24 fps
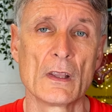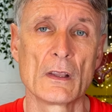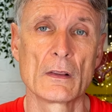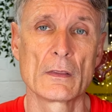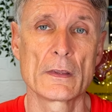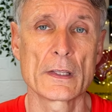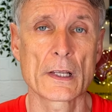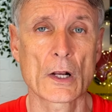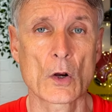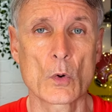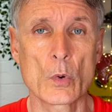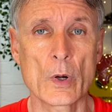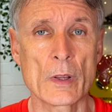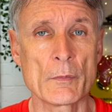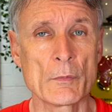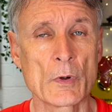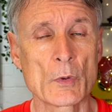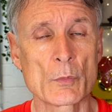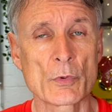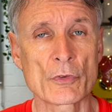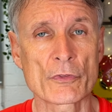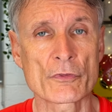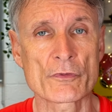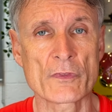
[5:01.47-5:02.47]
The
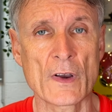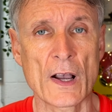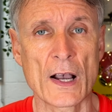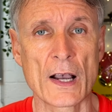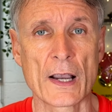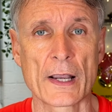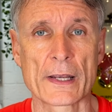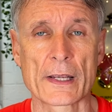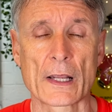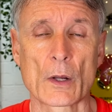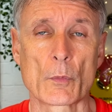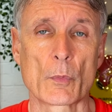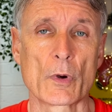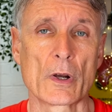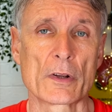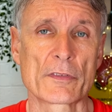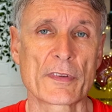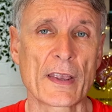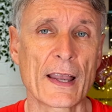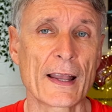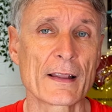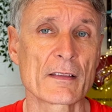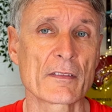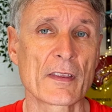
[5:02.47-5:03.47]
equipment was fine. I worked
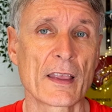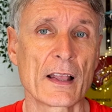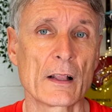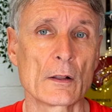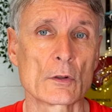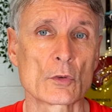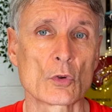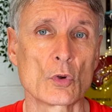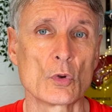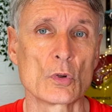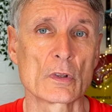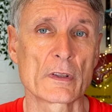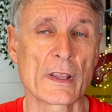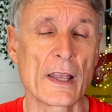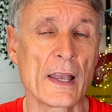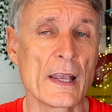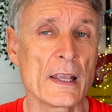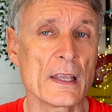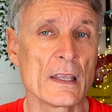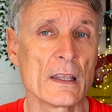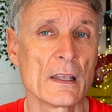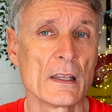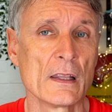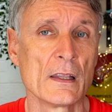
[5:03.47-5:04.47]
handheld all
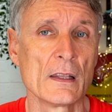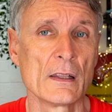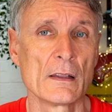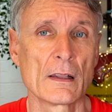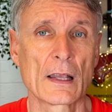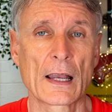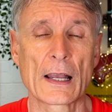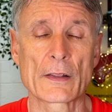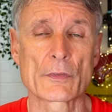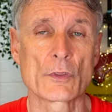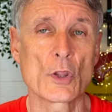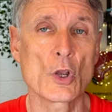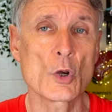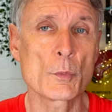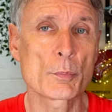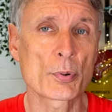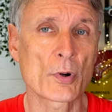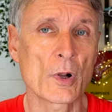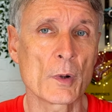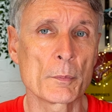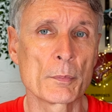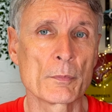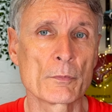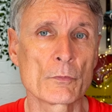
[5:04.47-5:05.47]
day, had no
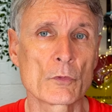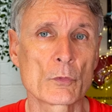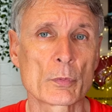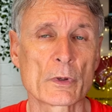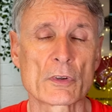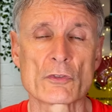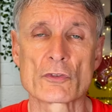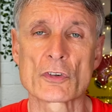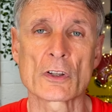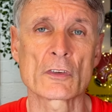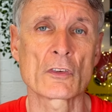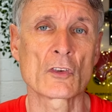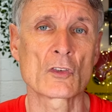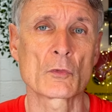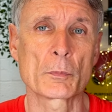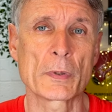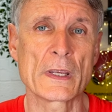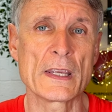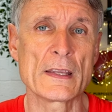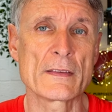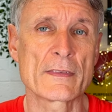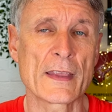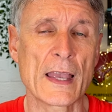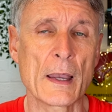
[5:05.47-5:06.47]
problems with shutter
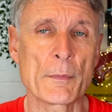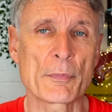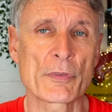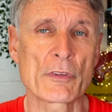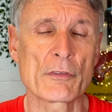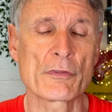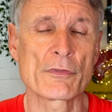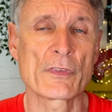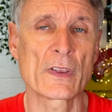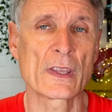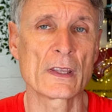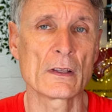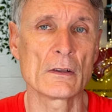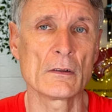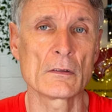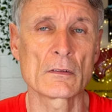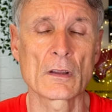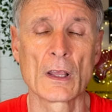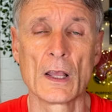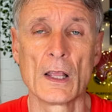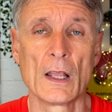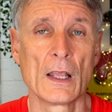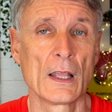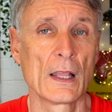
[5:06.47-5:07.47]
speed, depth of field.
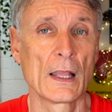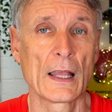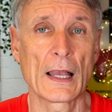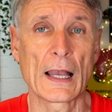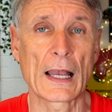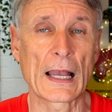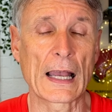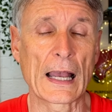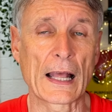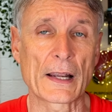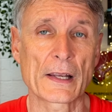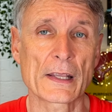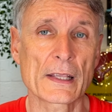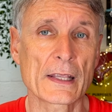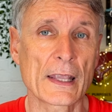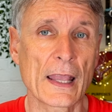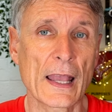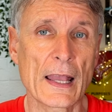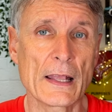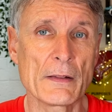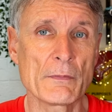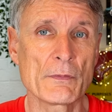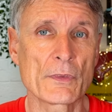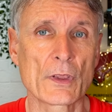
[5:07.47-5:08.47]
And
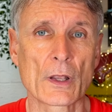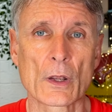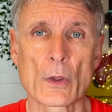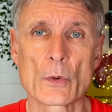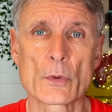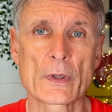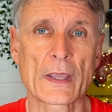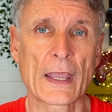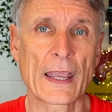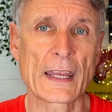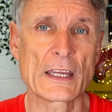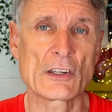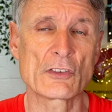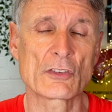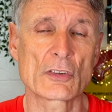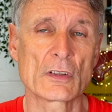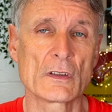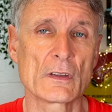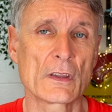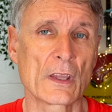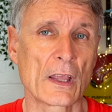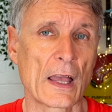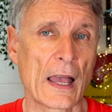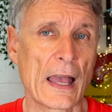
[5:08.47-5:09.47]
again, the
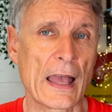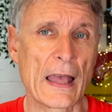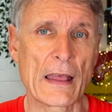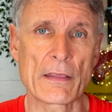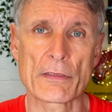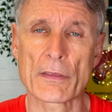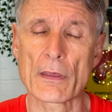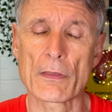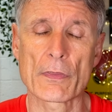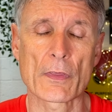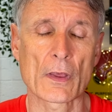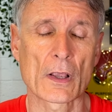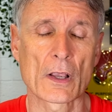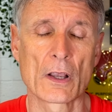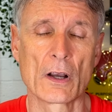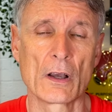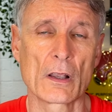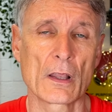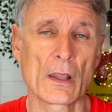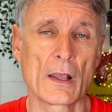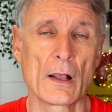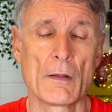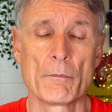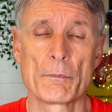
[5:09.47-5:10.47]
location, the heather, the
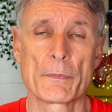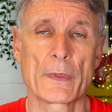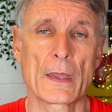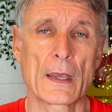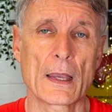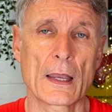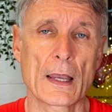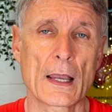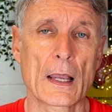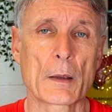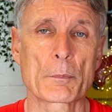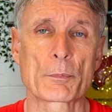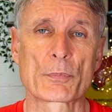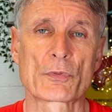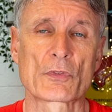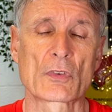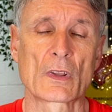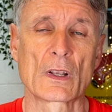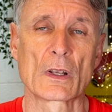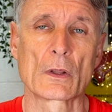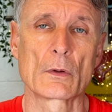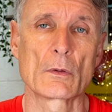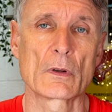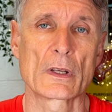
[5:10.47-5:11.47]
colour,
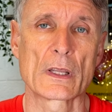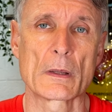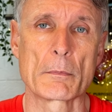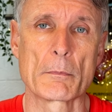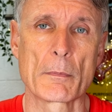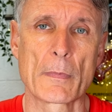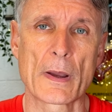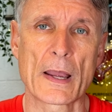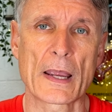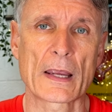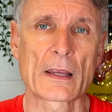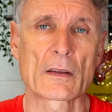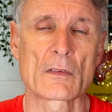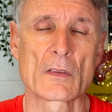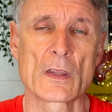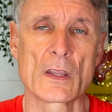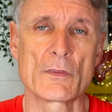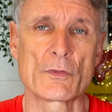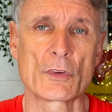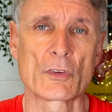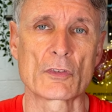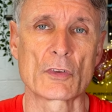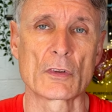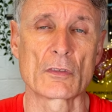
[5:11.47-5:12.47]
absolutely
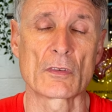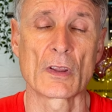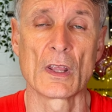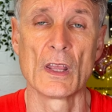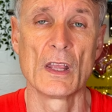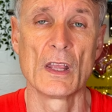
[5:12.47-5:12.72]
magnificent.